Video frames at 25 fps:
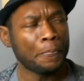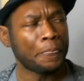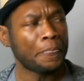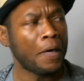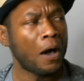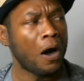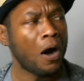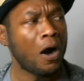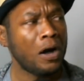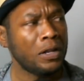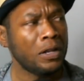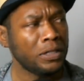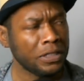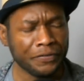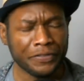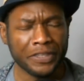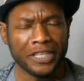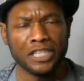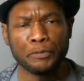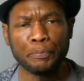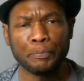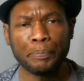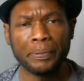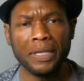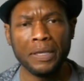All of
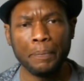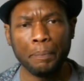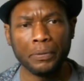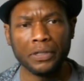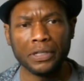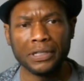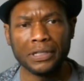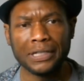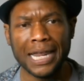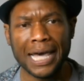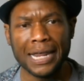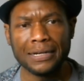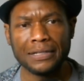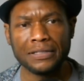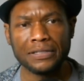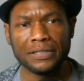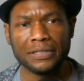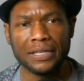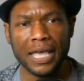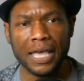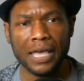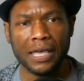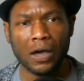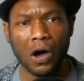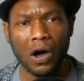these people are not
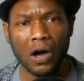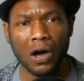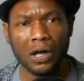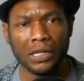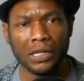insane. All